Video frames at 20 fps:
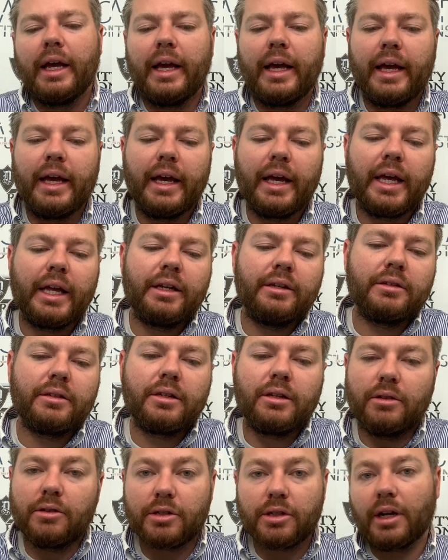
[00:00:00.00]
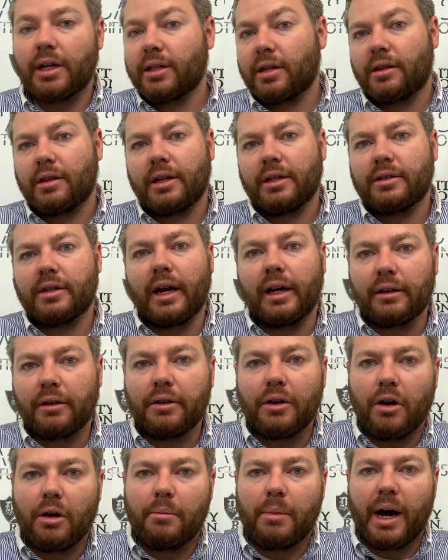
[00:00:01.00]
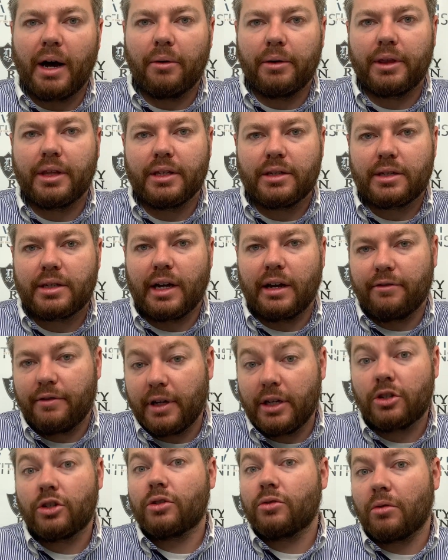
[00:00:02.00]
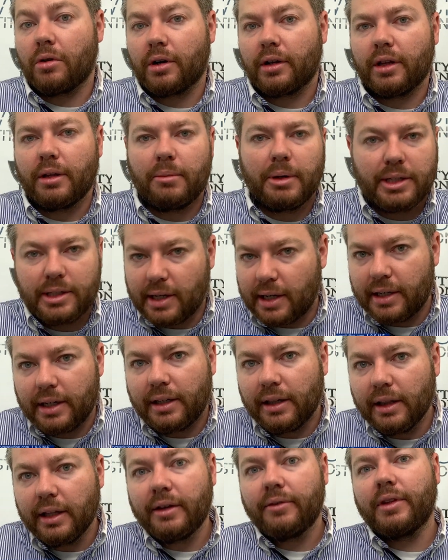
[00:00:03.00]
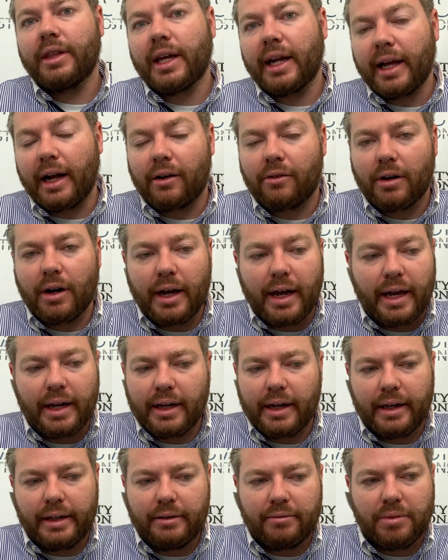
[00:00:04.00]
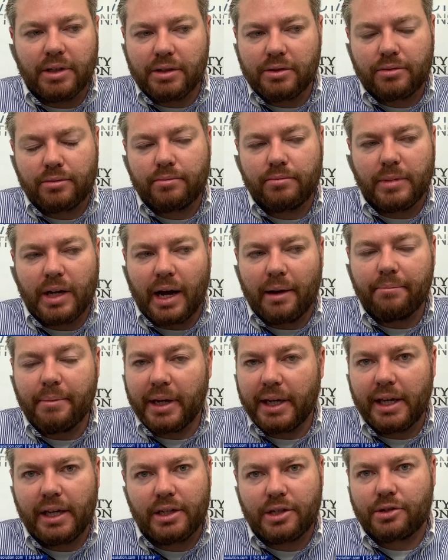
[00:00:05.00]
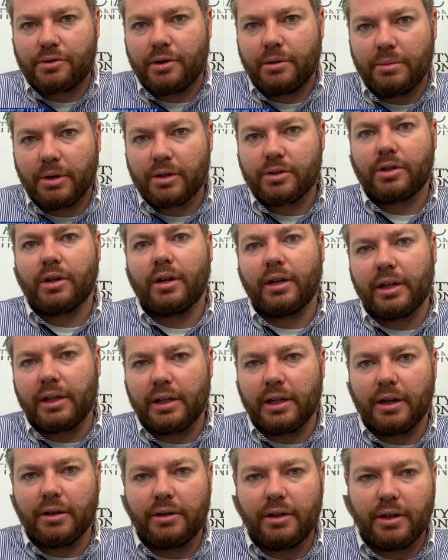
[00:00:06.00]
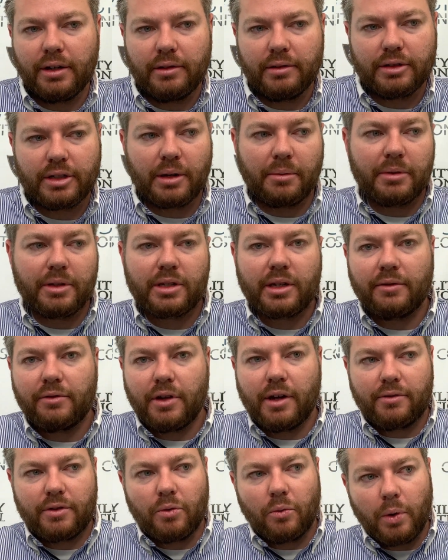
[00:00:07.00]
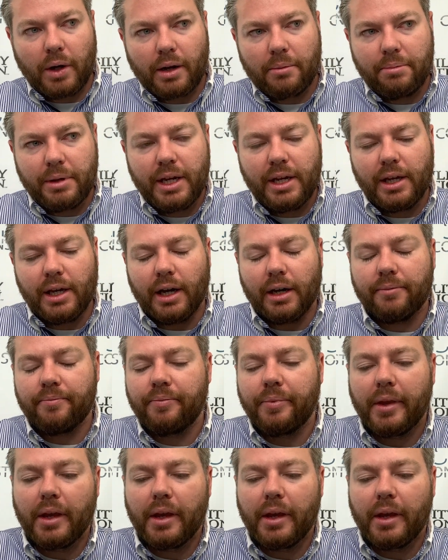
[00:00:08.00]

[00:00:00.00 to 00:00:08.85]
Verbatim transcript: And, you know, there's lots of things I don't know about with this stuff historically, because I didn't live in that era, and I there's not many history books on it. You know, you, some of the stuff you have to Wikipedia.